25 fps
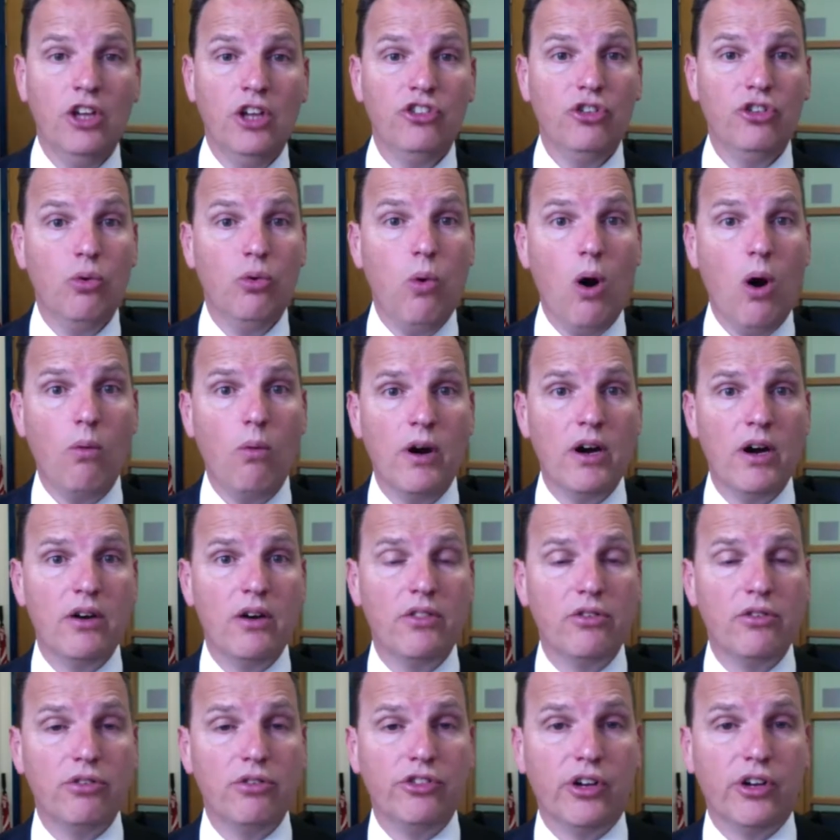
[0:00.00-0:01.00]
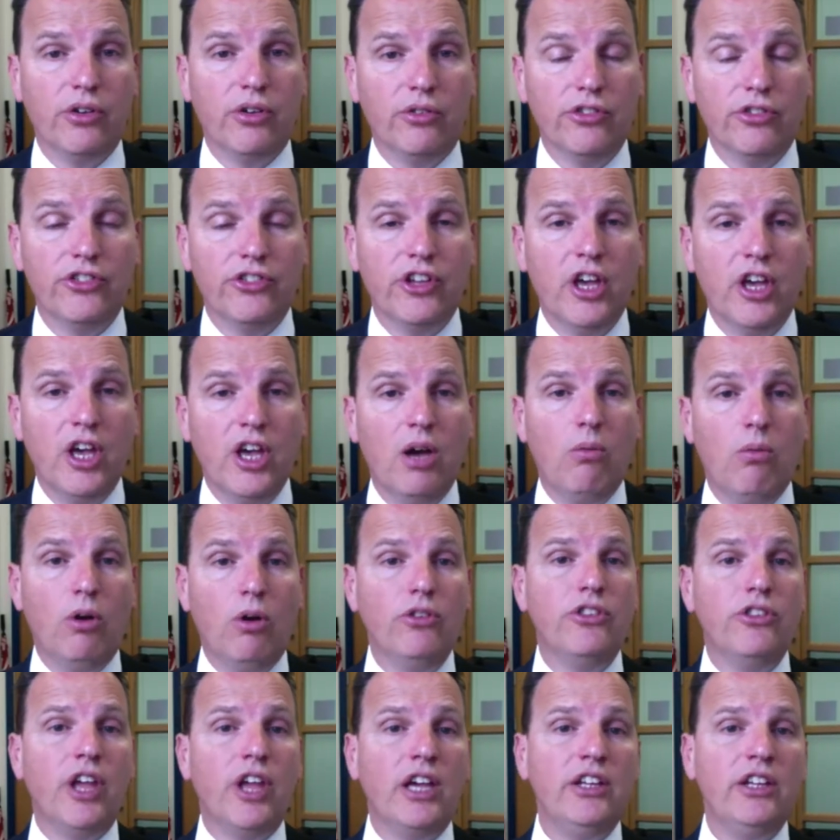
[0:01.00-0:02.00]
what were the results? Well,
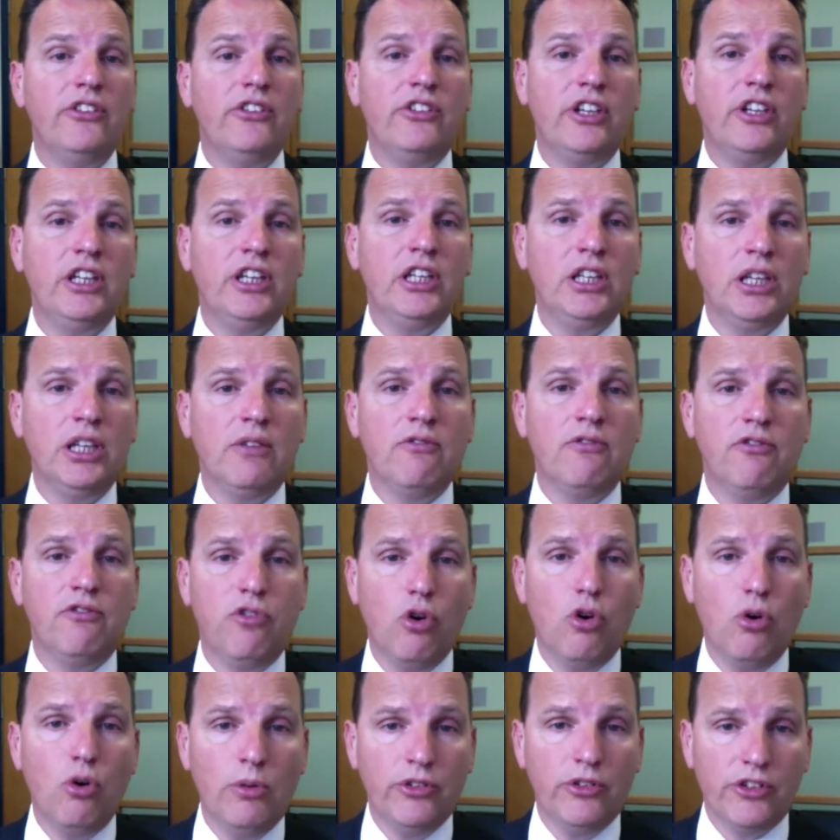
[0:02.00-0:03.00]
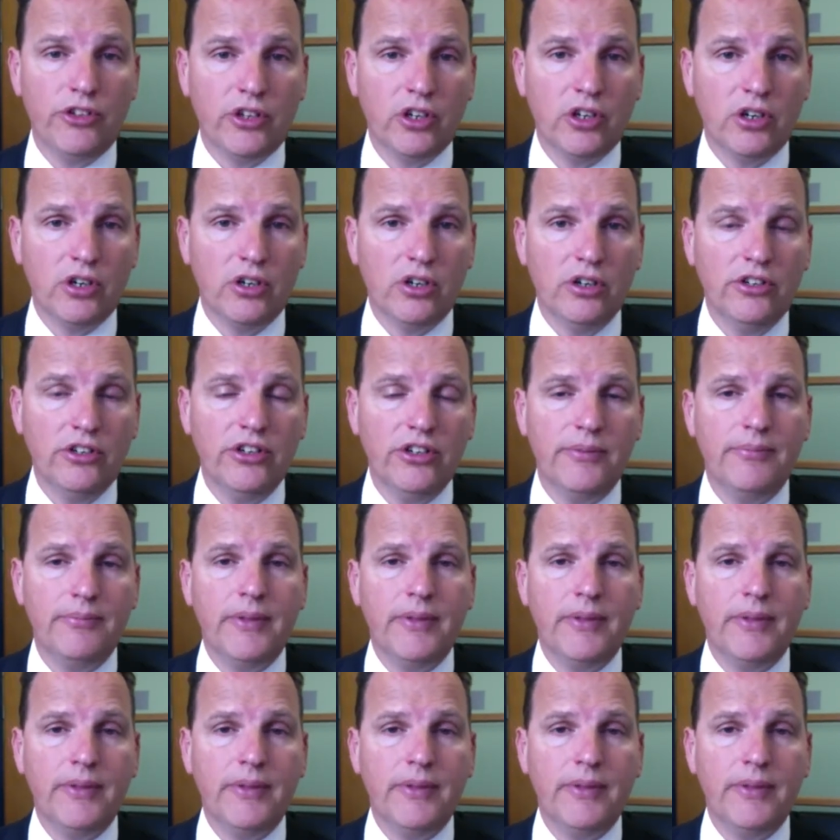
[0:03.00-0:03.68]
19 lymphomas occurred,